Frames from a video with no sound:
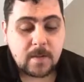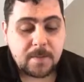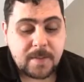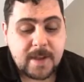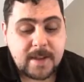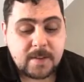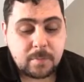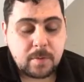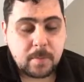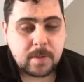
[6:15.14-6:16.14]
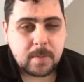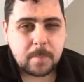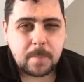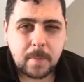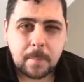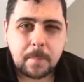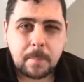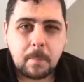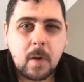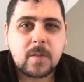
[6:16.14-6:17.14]
that is probably the
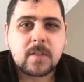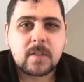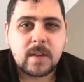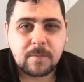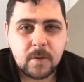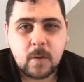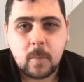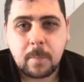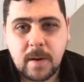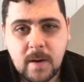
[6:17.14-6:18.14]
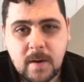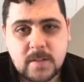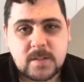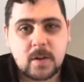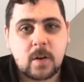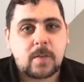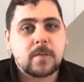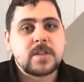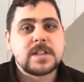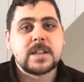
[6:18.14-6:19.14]
most difficult part of
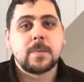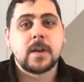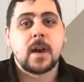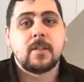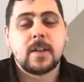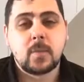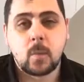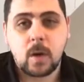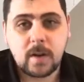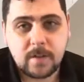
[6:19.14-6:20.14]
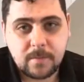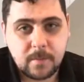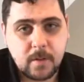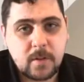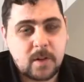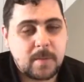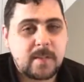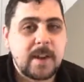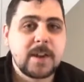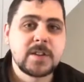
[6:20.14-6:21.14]
GDPR, is working through the
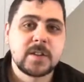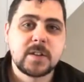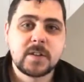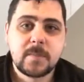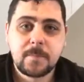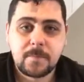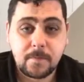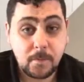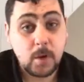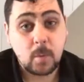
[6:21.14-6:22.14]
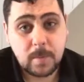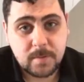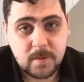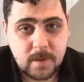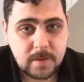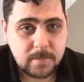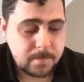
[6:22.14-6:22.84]
documentation for your website.